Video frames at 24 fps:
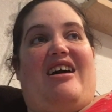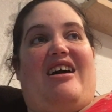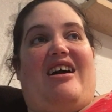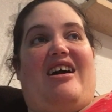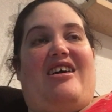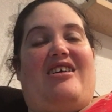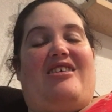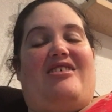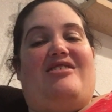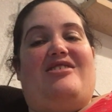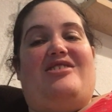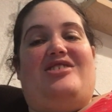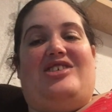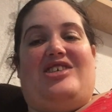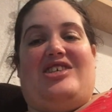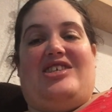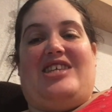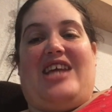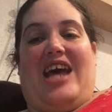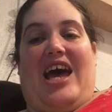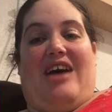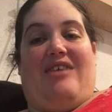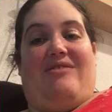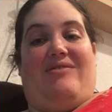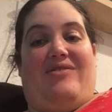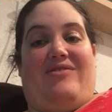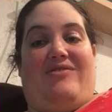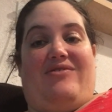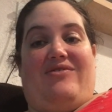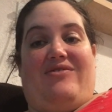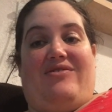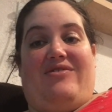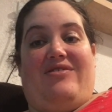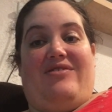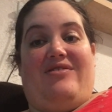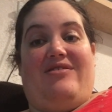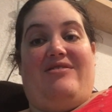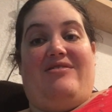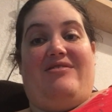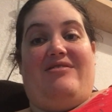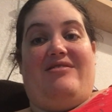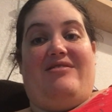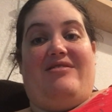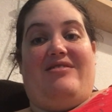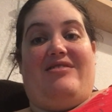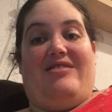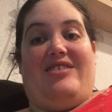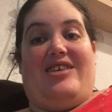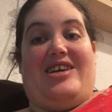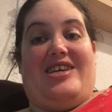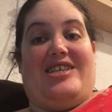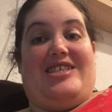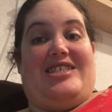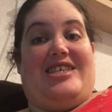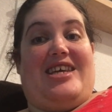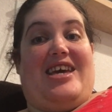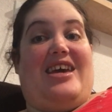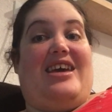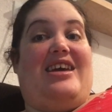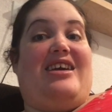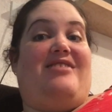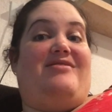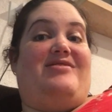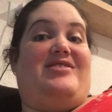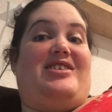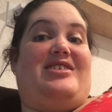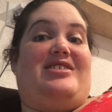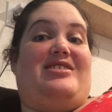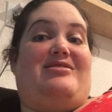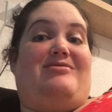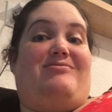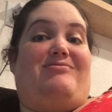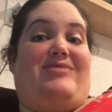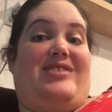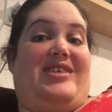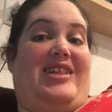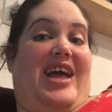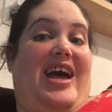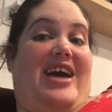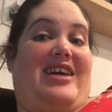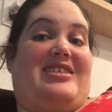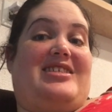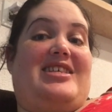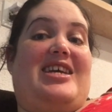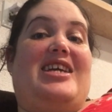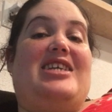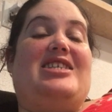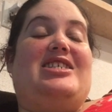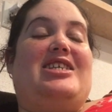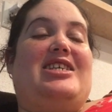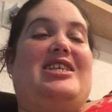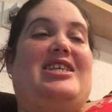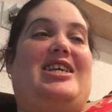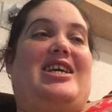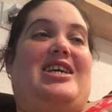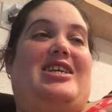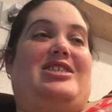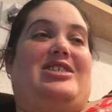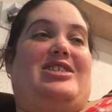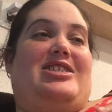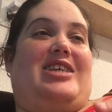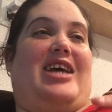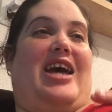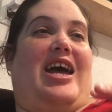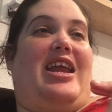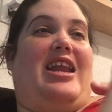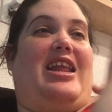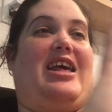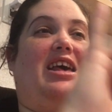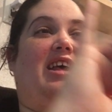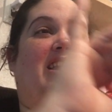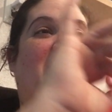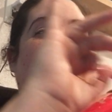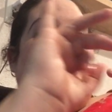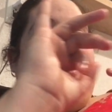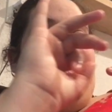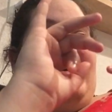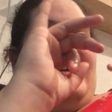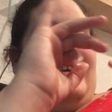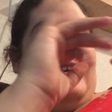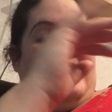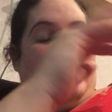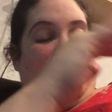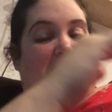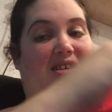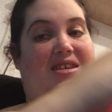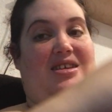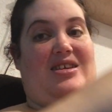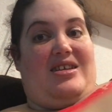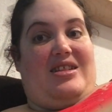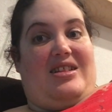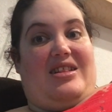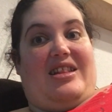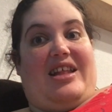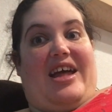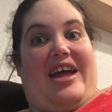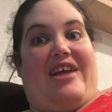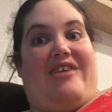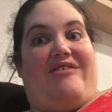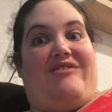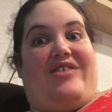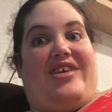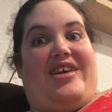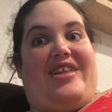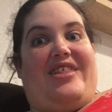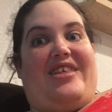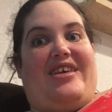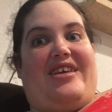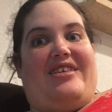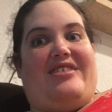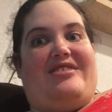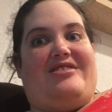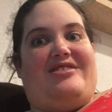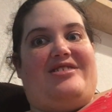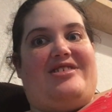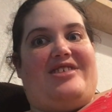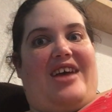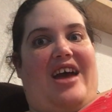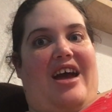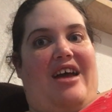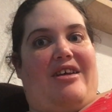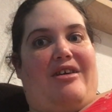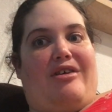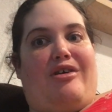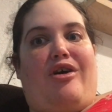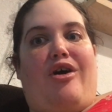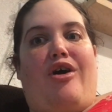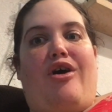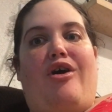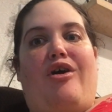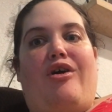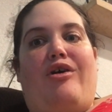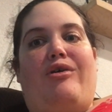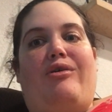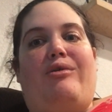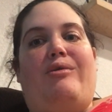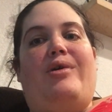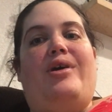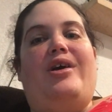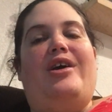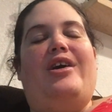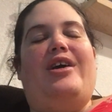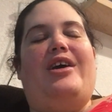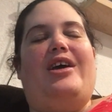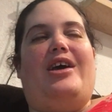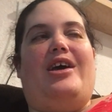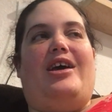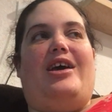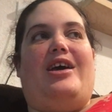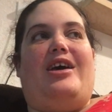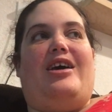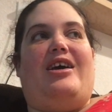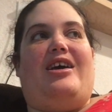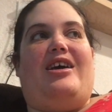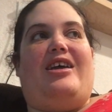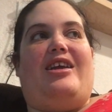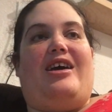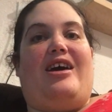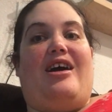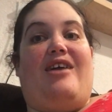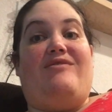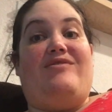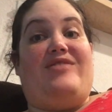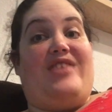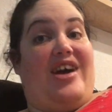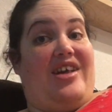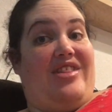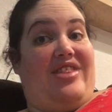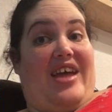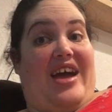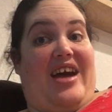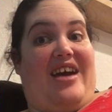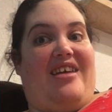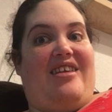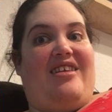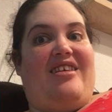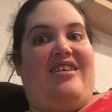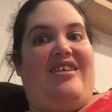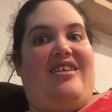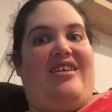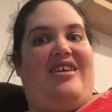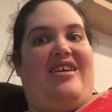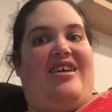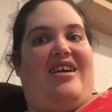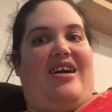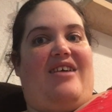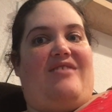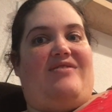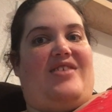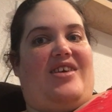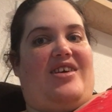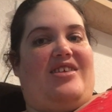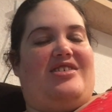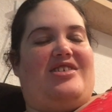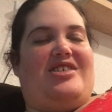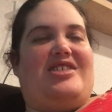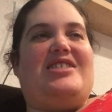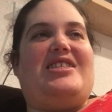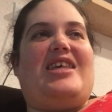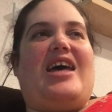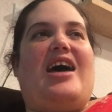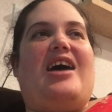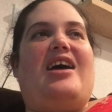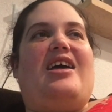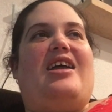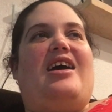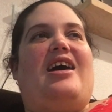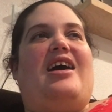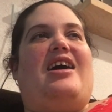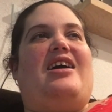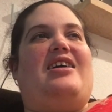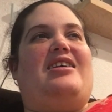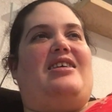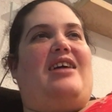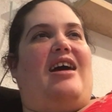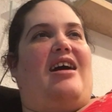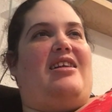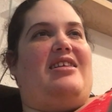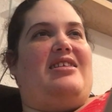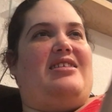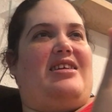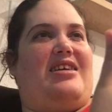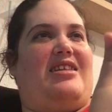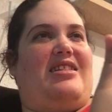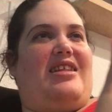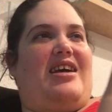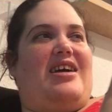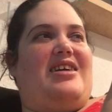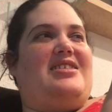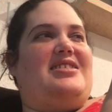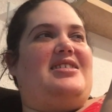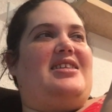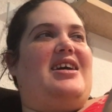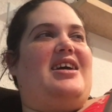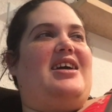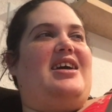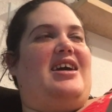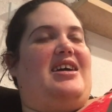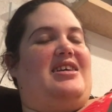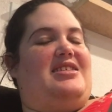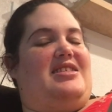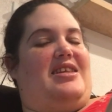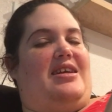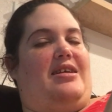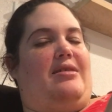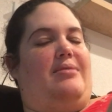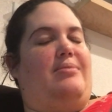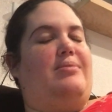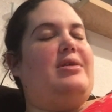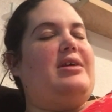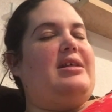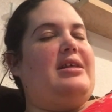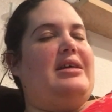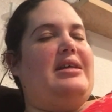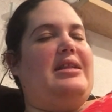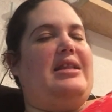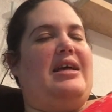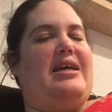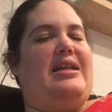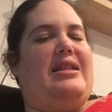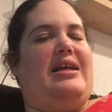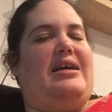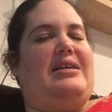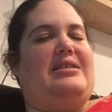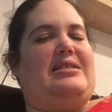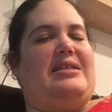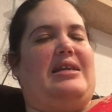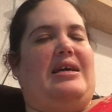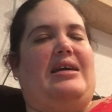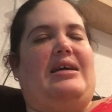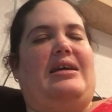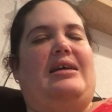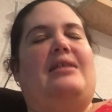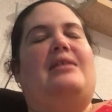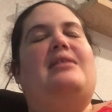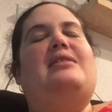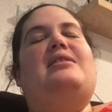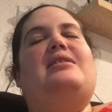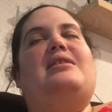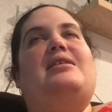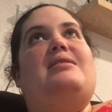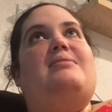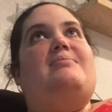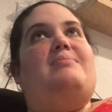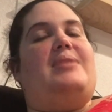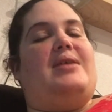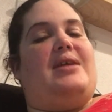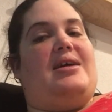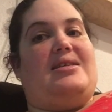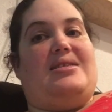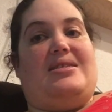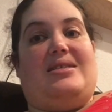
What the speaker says: I could just have a day of just relaxation and just kind of let everything just kind of go. And I've done that. I've done just that. I got it done last night. I stayed up really late last night, but I